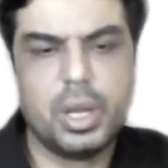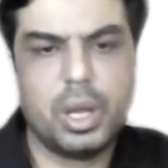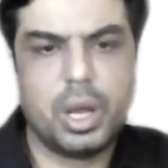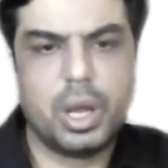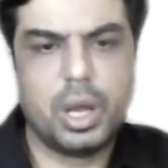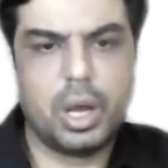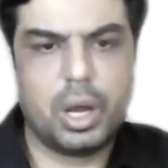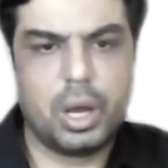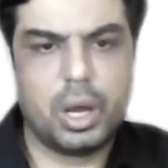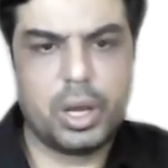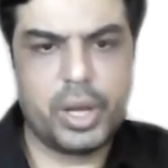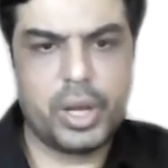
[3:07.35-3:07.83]

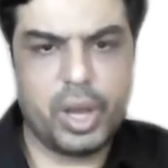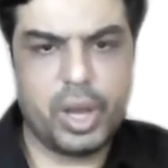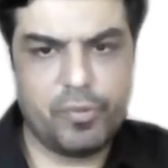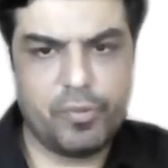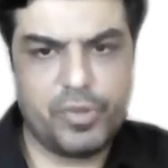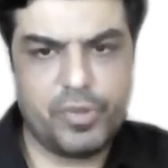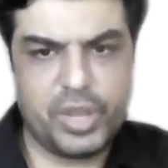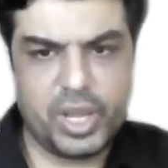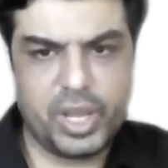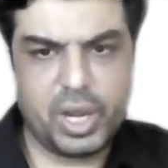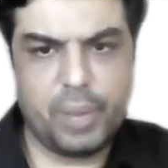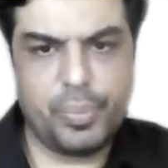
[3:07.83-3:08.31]
Uh, now
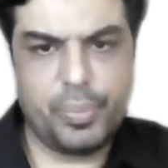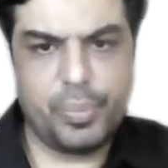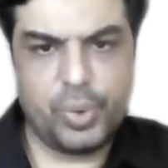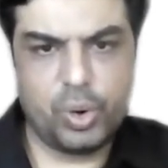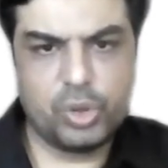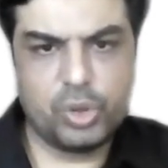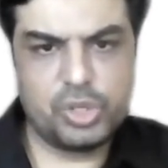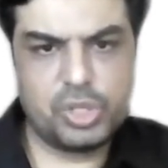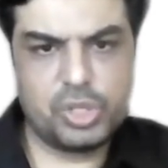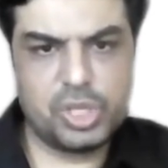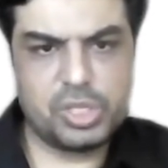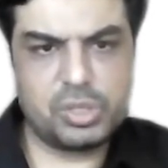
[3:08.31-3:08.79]
we can
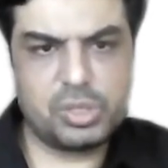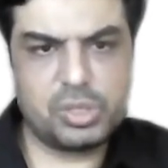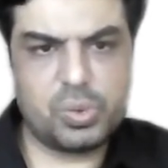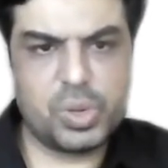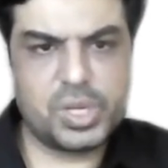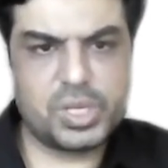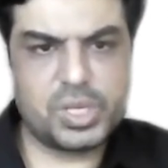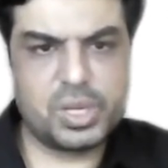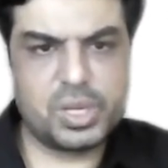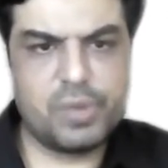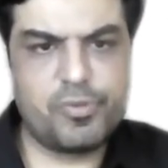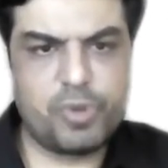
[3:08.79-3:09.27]
approach this
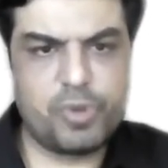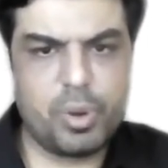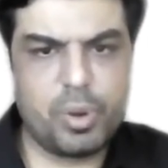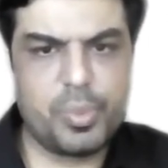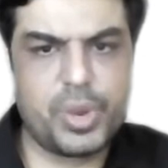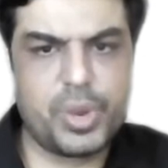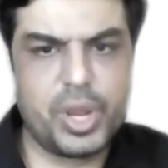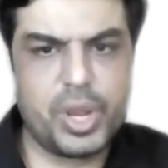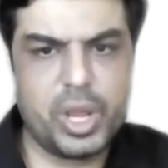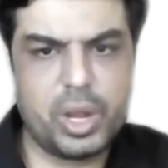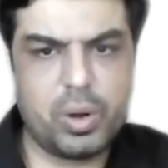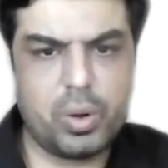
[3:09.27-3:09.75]
question from
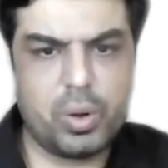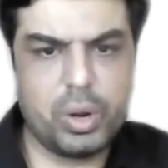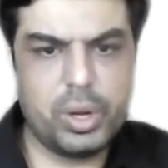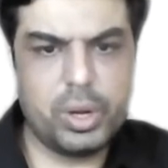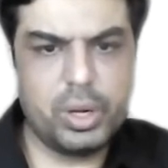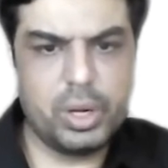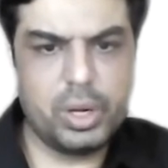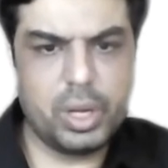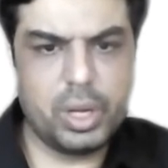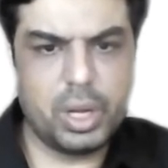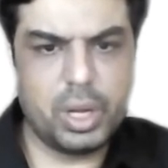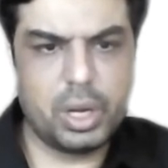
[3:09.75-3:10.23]
here on
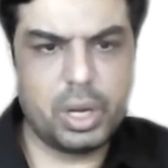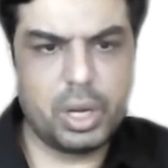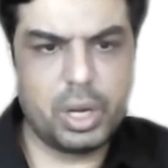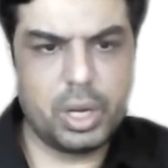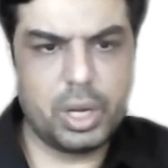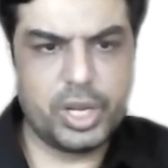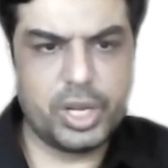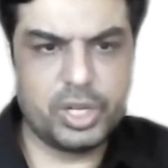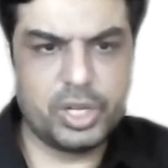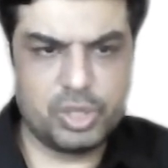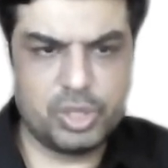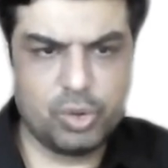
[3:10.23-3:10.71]
uh,
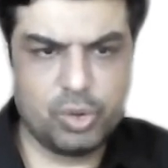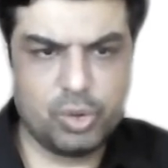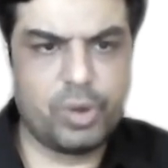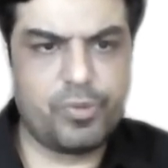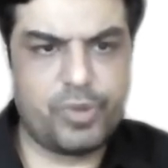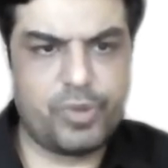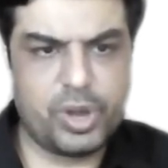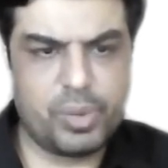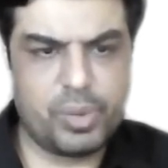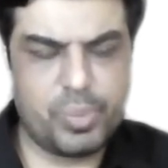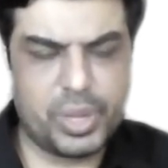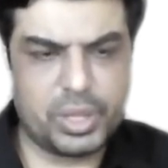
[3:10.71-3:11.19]
in two
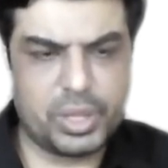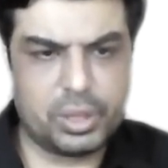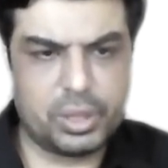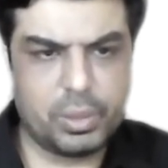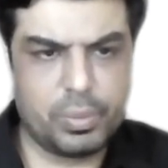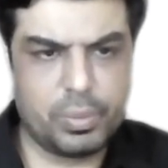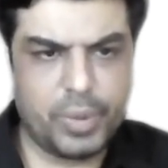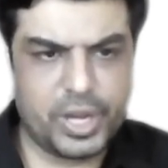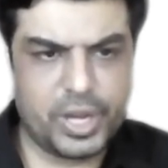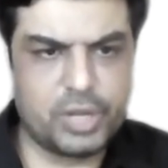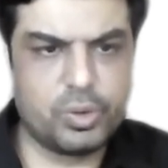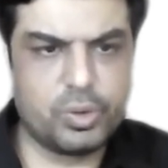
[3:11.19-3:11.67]
different method,
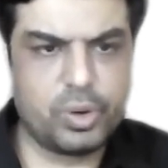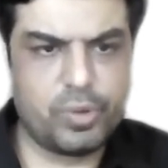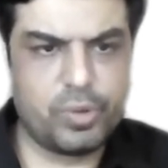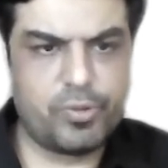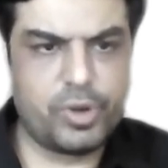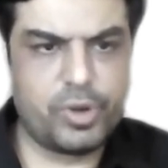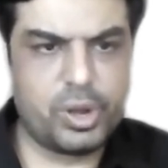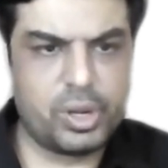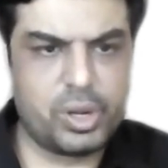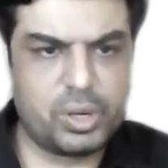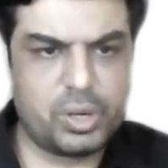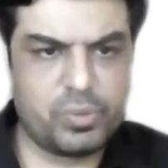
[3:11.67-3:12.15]
by two
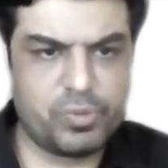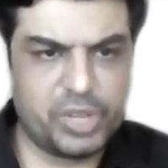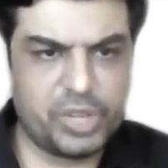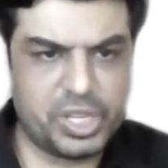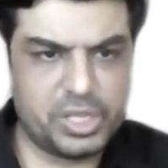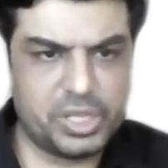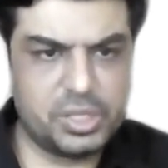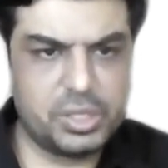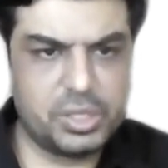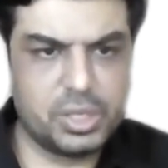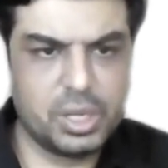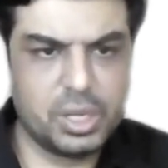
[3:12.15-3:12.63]
different
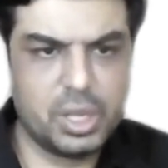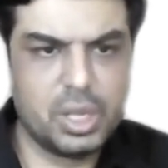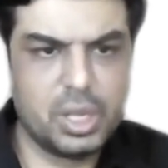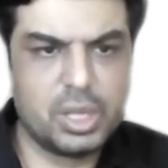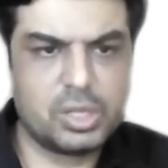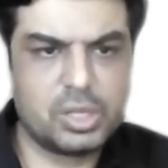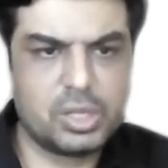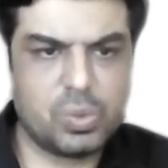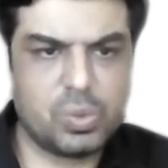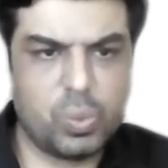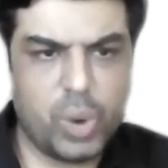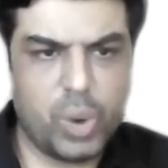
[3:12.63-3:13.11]
ways.
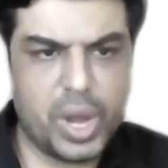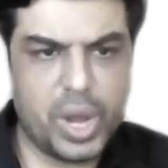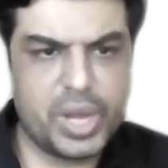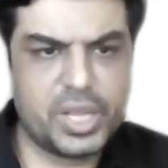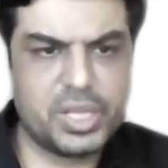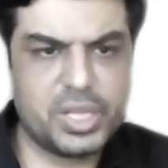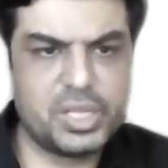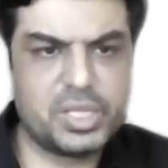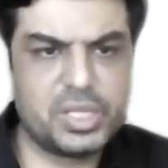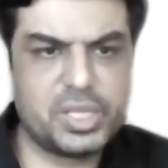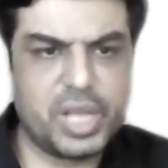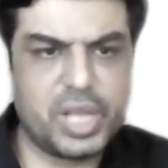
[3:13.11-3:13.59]
So one
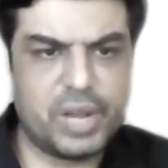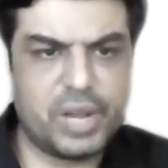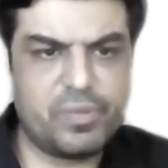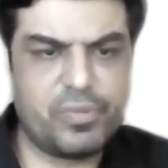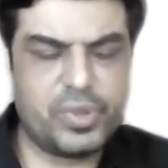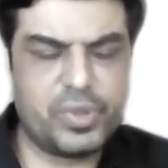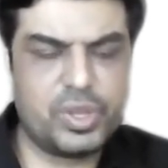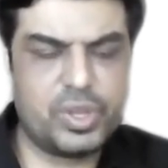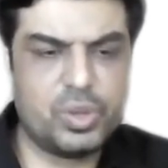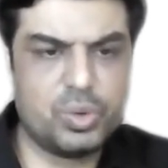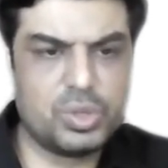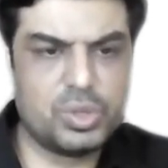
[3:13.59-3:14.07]
is that
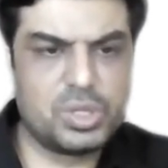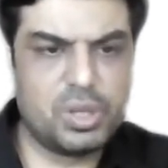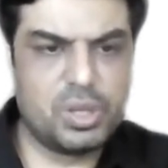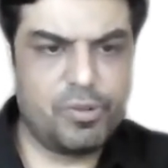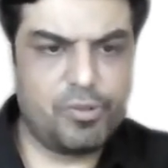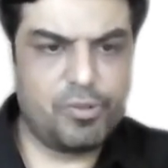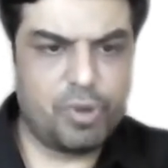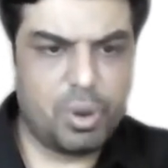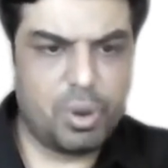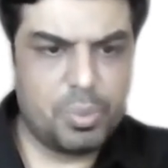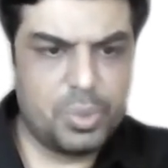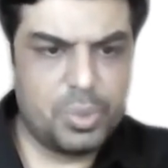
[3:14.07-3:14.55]
we use the
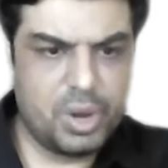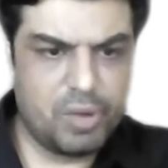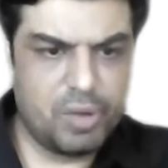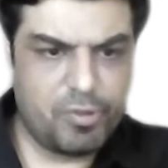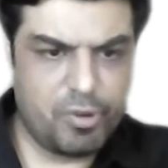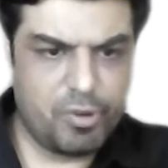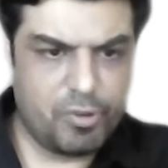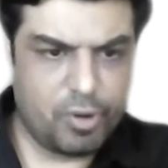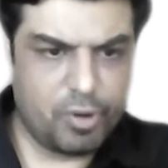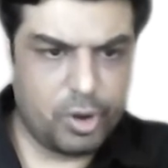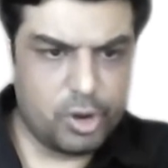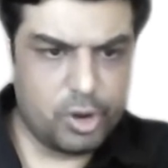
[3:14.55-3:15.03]
formula
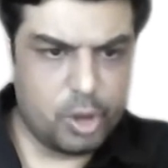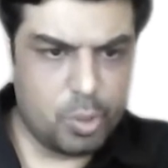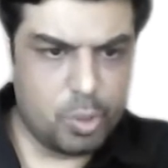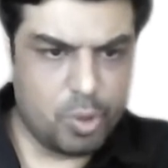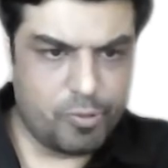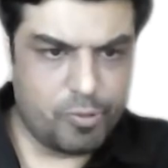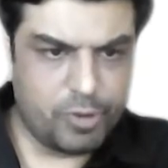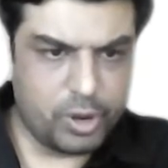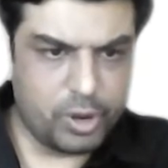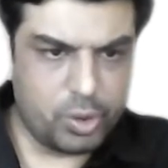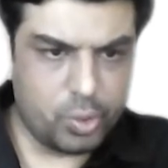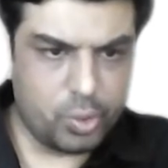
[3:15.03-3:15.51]
for volume of
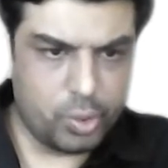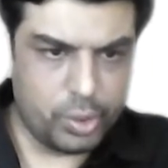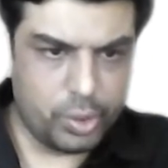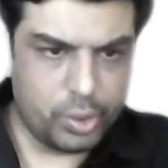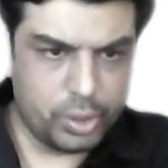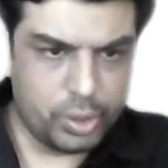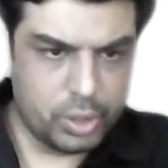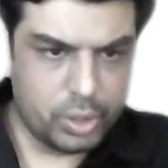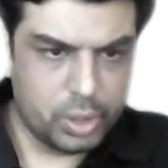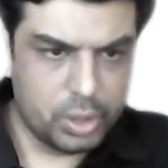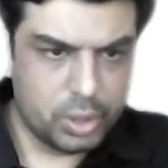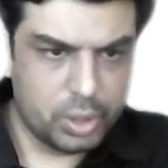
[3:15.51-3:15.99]
a cone.
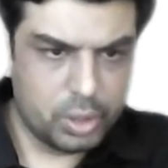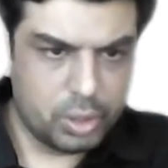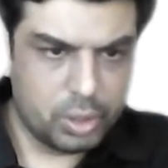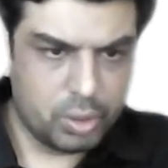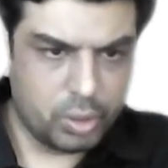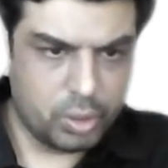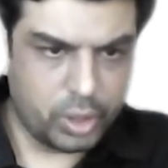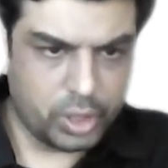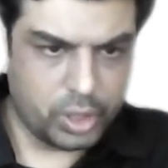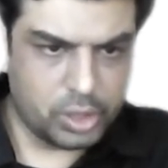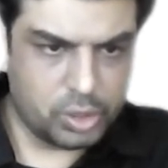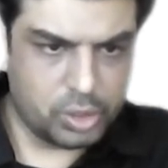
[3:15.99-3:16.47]

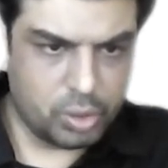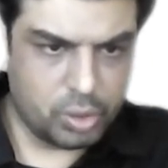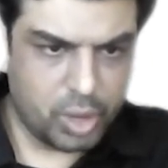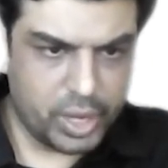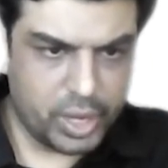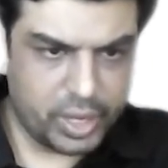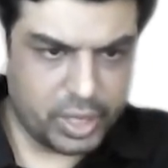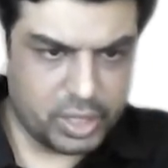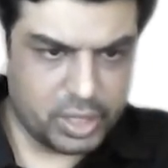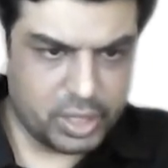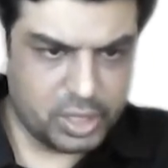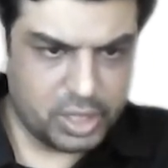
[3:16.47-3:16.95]
Okay, so I
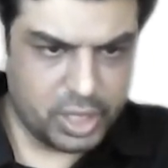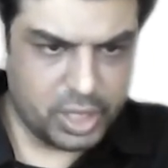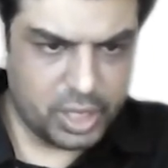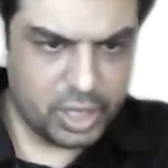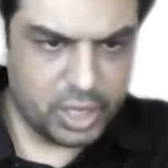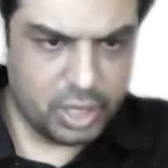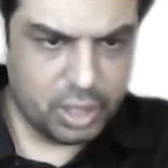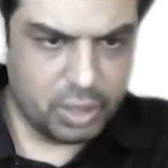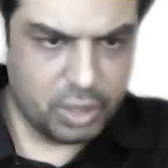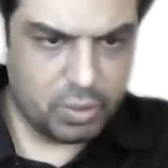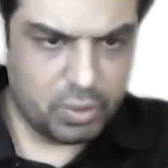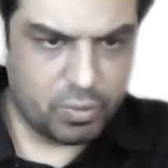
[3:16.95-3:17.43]
can say
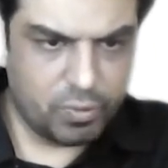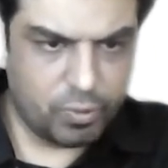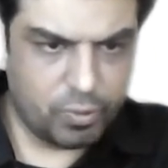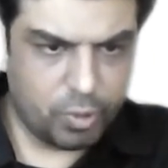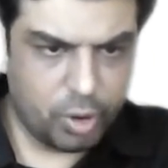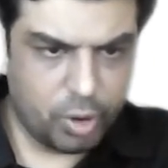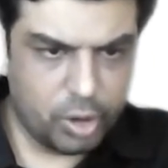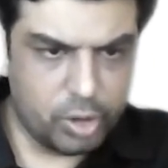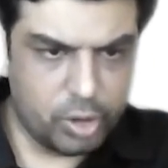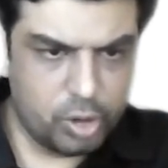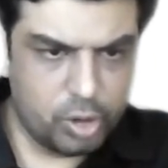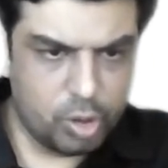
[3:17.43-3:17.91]

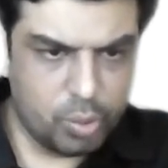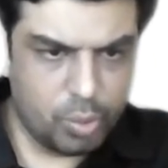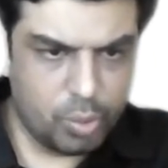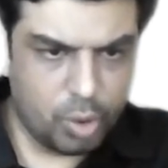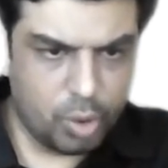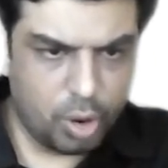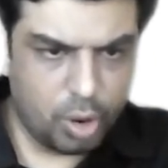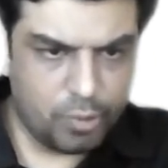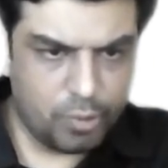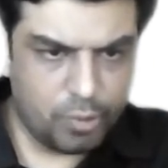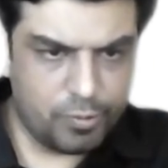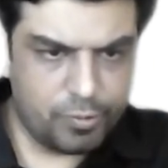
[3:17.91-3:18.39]
volume
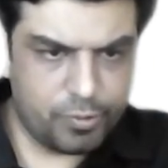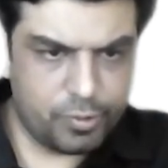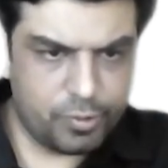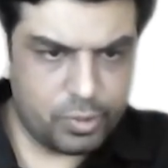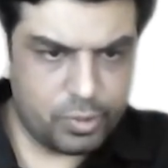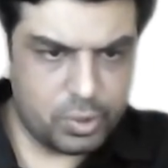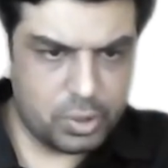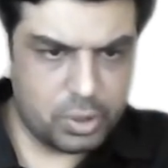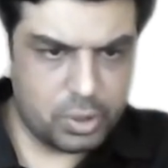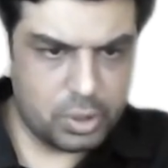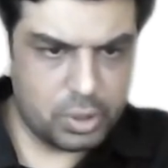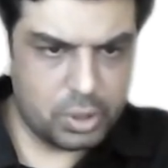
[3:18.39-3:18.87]
of
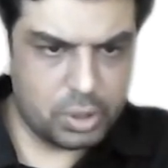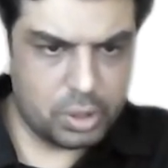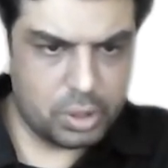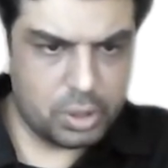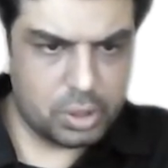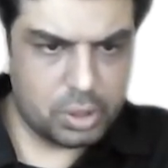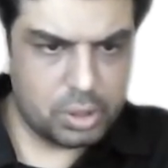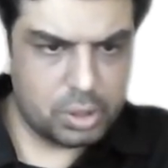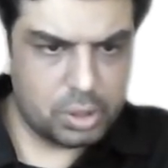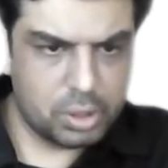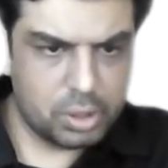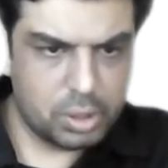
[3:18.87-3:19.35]

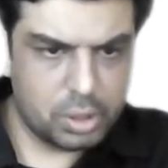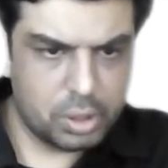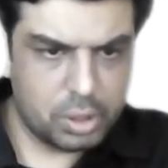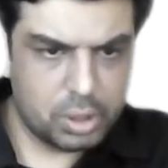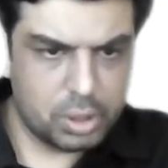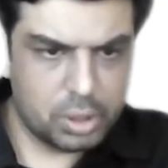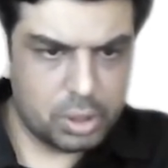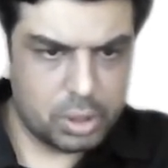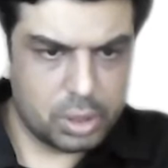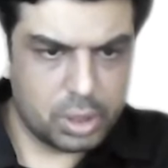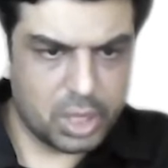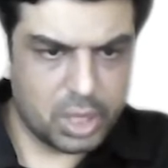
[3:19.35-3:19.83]

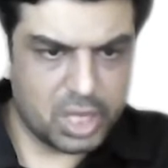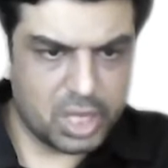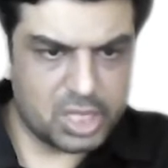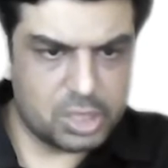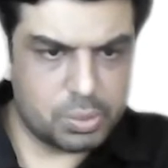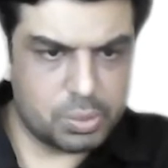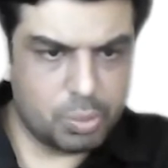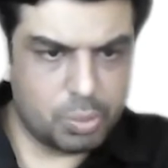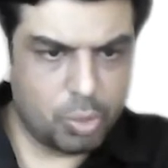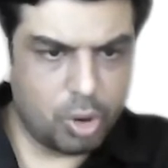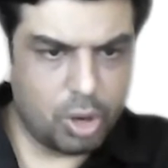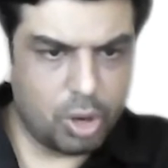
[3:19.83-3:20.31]
the
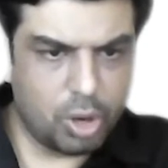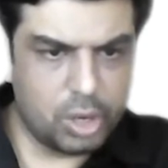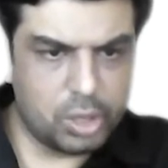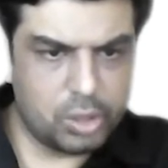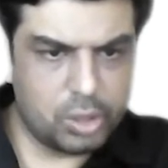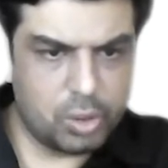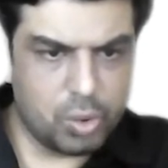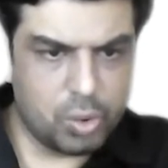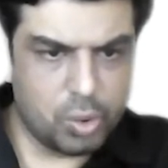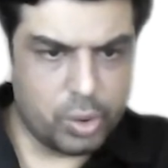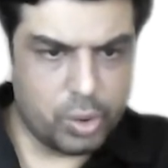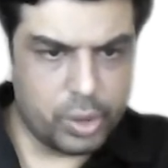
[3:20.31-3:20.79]
small
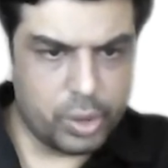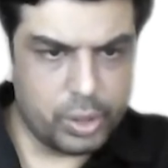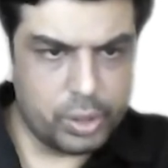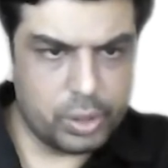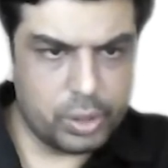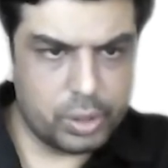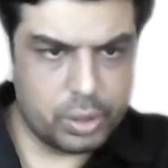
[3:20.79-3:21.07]
cone.